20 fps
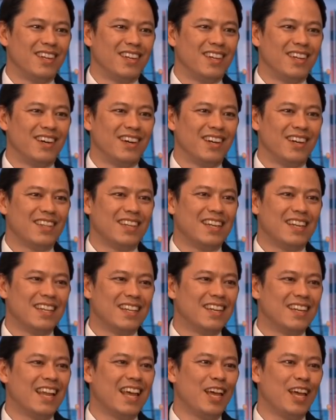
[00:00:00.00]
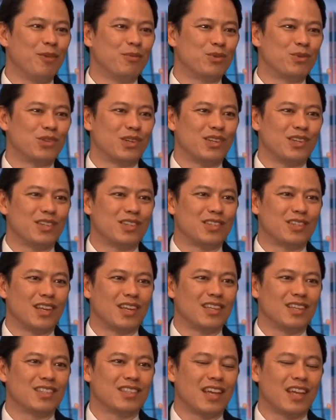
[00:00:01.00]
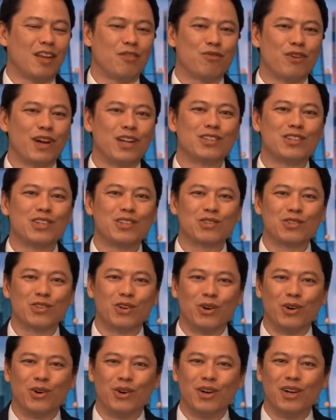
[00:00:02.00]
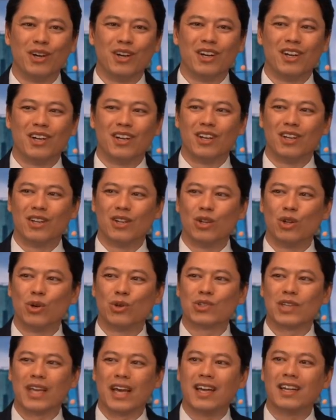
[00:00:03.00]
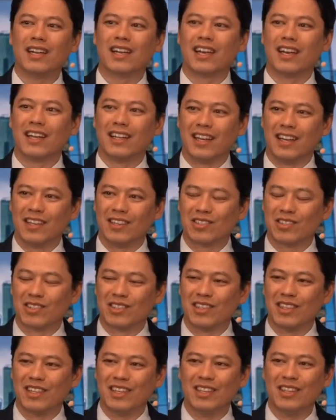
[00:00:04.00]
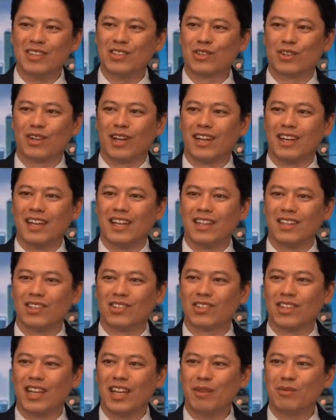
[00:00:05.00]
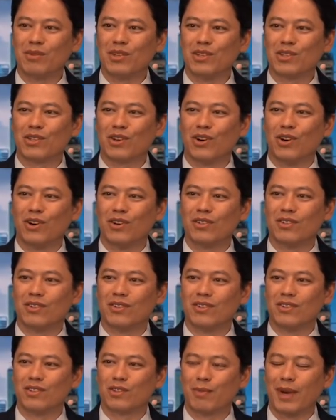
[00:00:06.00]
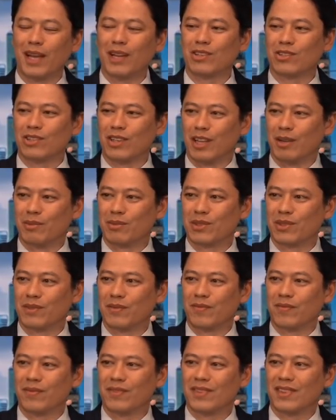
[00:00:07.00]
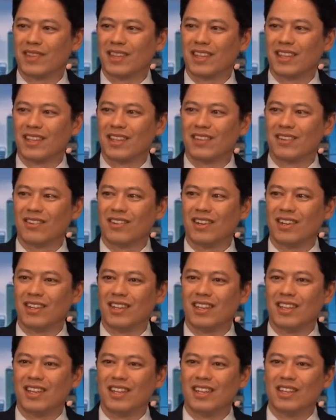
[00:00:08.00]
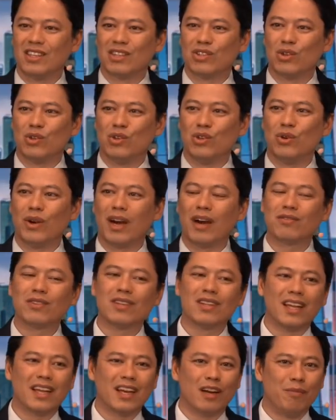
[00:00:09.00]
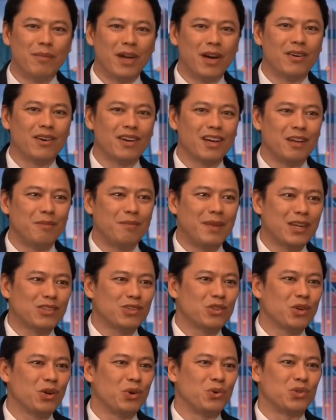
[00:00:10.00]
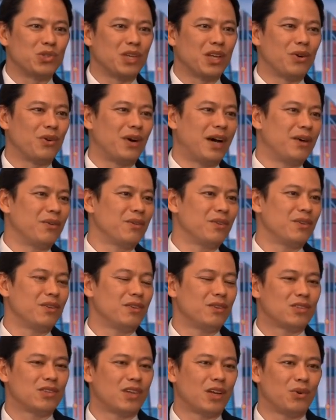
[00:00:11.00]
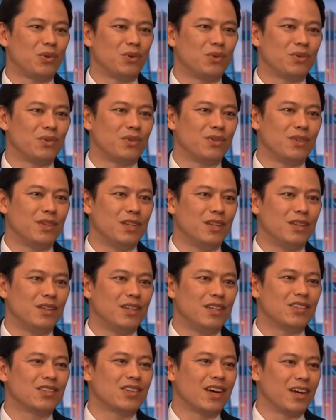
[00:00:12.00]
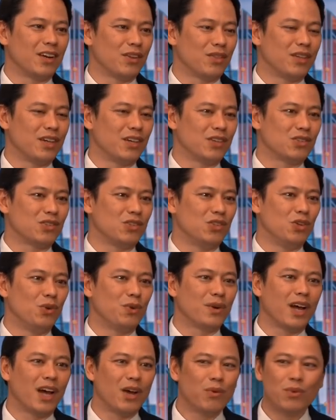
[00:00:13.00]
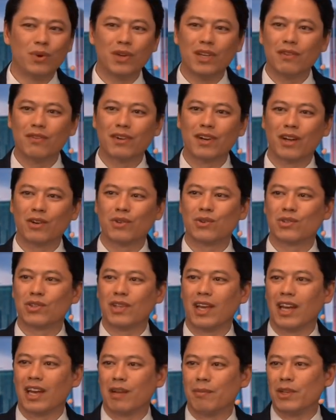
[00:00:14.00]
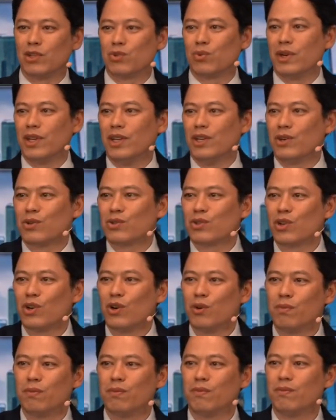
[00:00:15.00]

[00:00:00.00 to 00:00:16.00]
Right? The names, San Francisco, Los Angeles, these are not English names, these are all Spanish names, right? So you have to let America and Mexico settle these kind of things. You and I wouldn't even understand. I mean, 20 years ago,